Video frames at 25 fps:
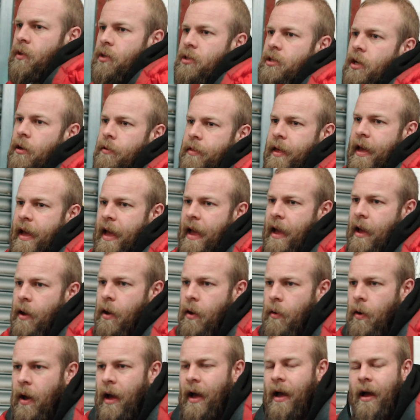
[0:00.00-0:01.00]
so
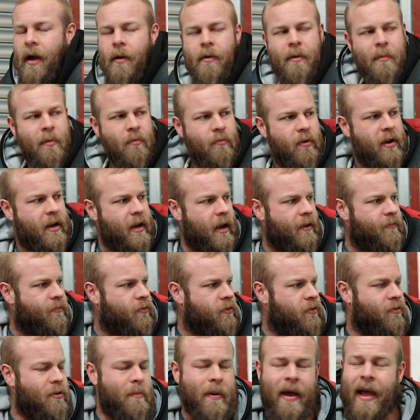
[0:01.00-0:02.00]
they're, uh, they've been retailing for
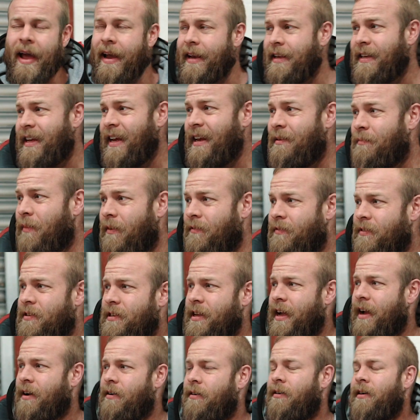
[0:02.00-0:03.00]
us for about 18 months
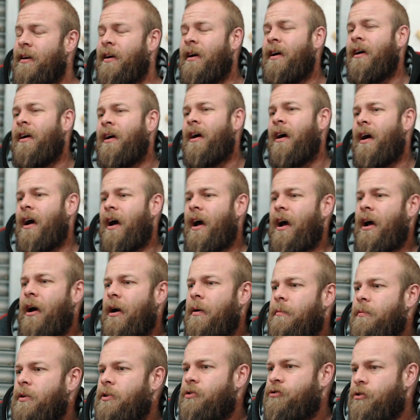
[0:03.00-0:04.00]
now. Yeah.
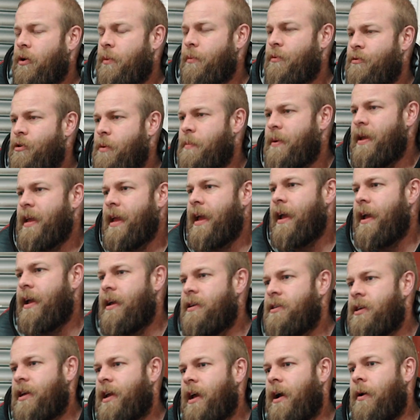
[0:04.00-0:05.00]
Um, used to train with Robbie
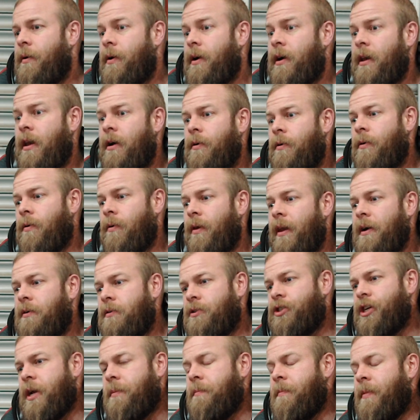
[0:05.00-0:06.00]
years ago at a local little
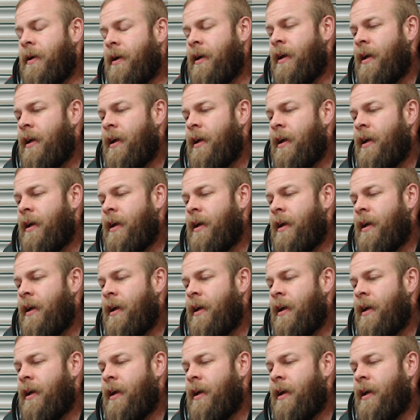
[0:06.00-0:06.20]
gym.